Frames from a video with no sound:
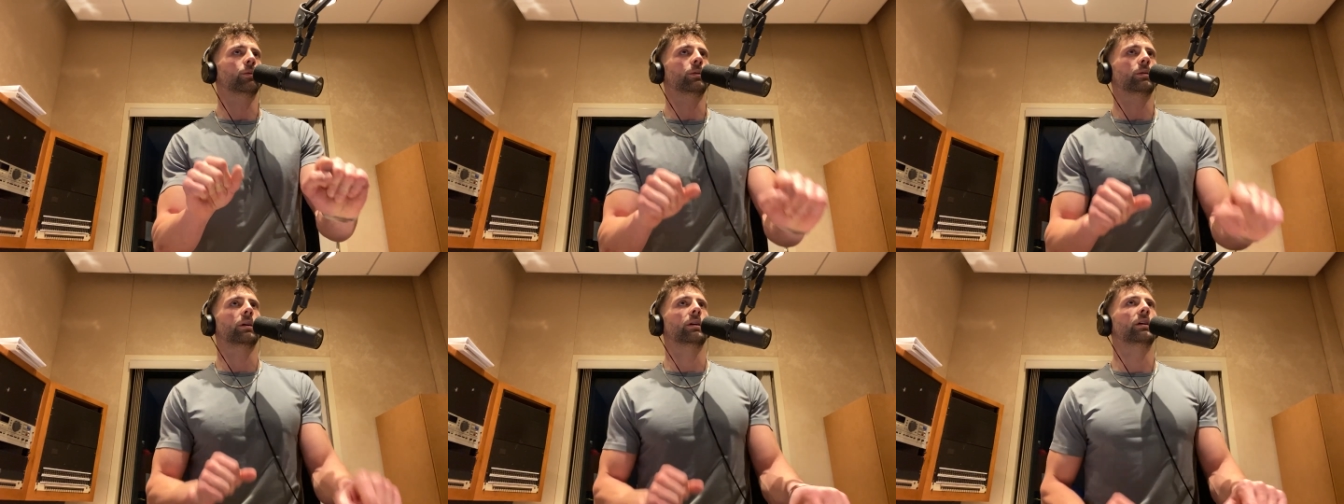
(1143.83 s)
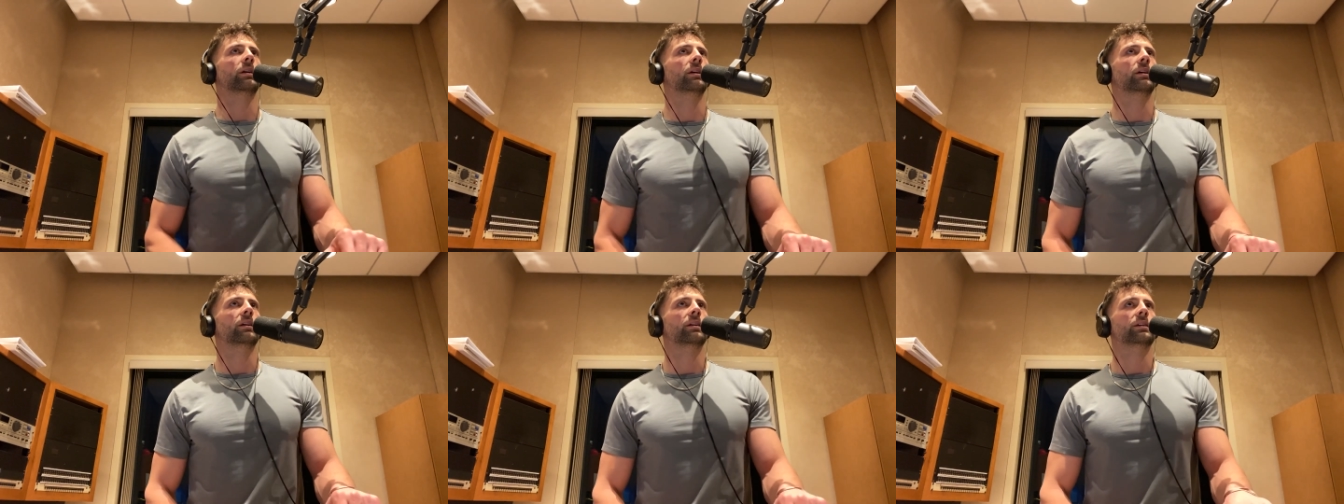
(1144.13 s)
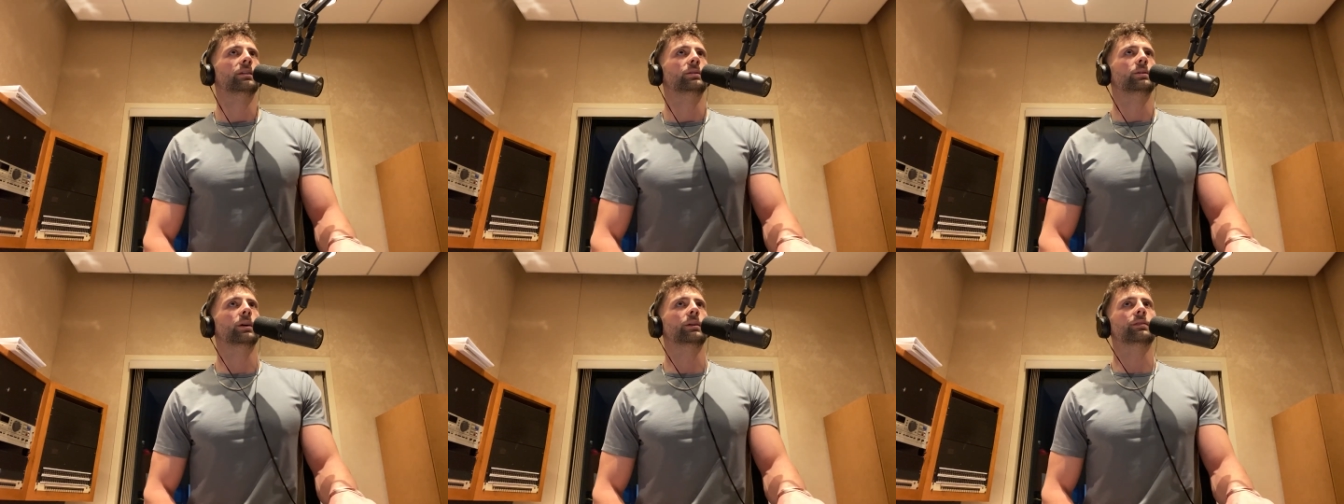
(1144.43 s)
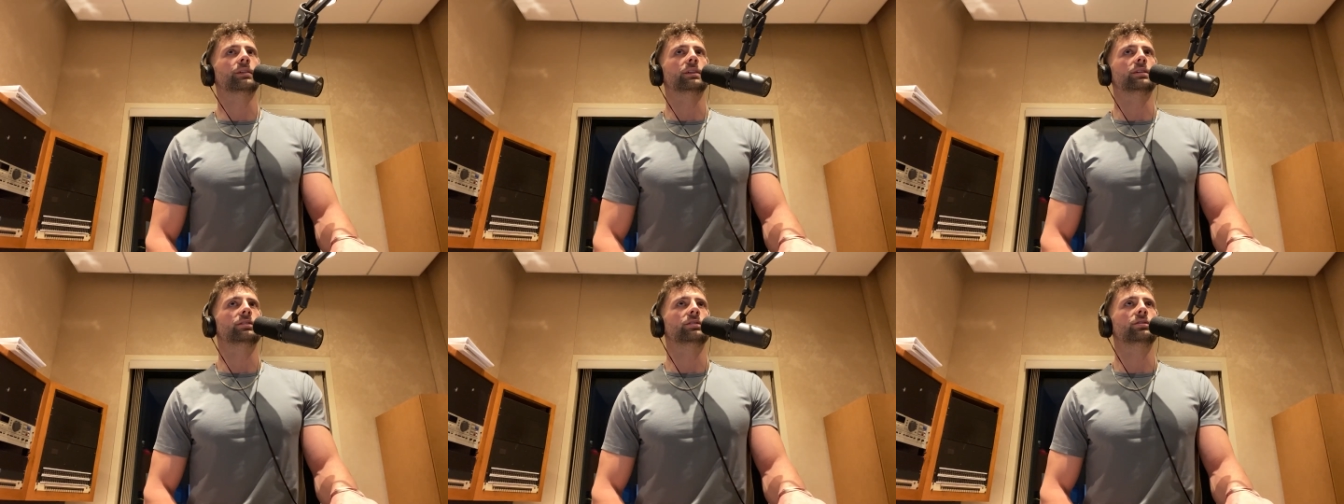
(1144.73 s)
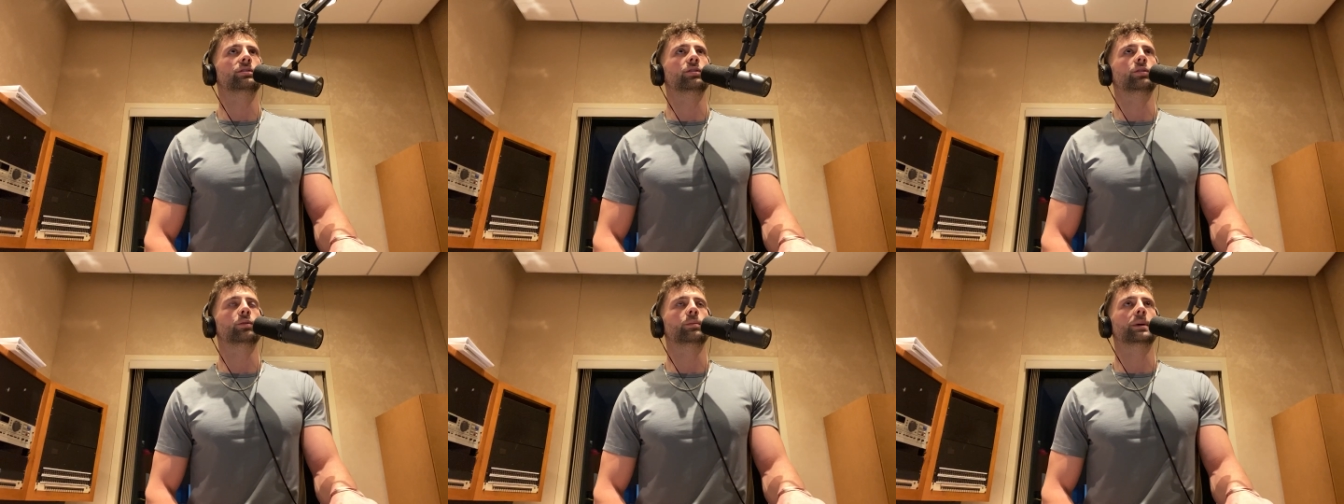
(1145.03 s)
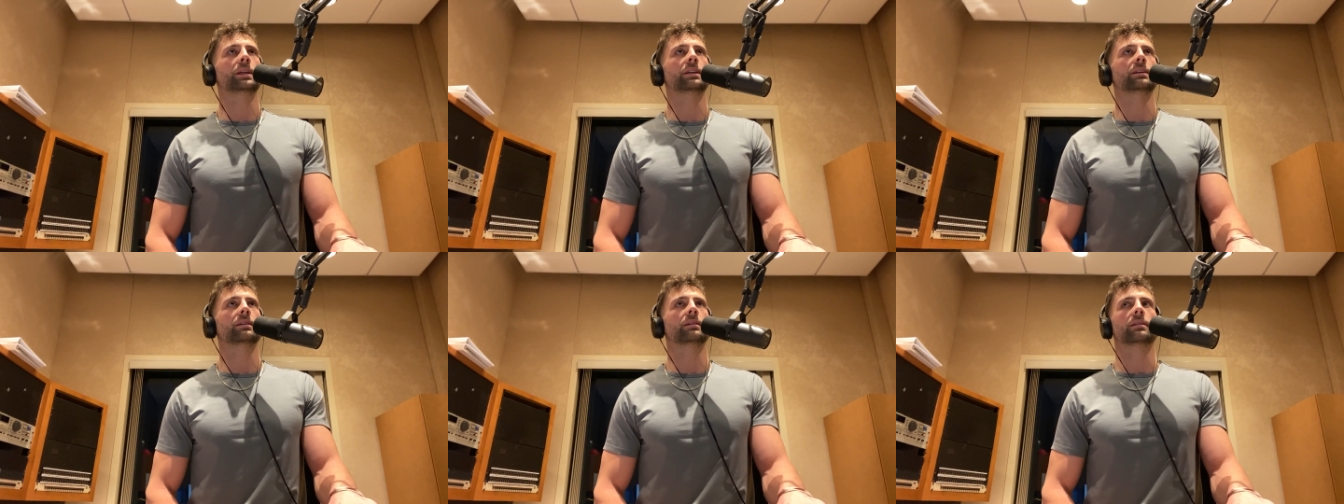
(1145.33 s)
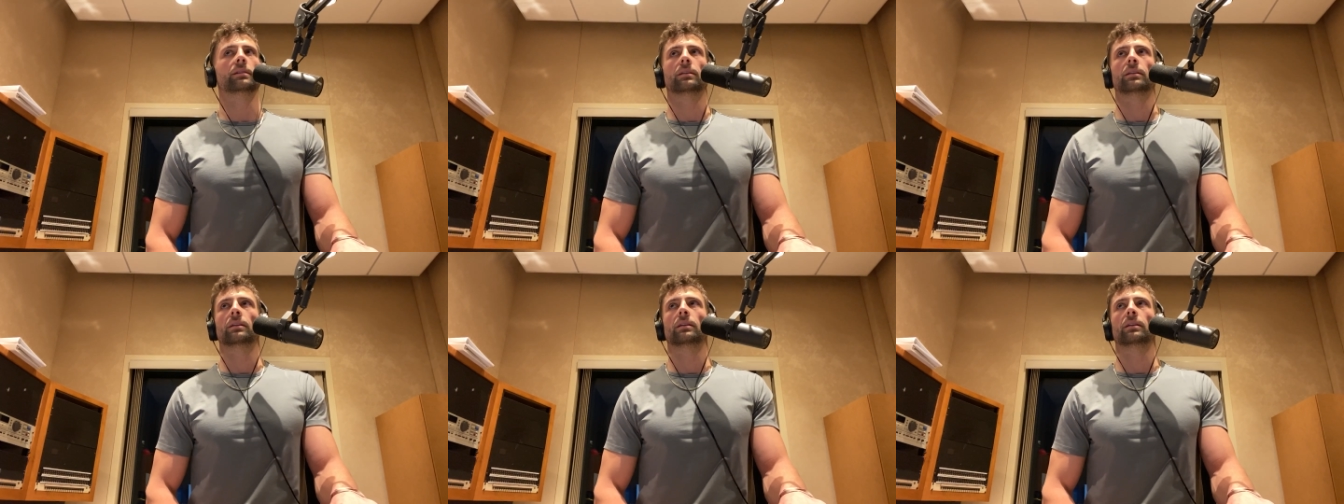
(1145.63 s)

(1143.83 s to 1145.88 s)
What? You have a human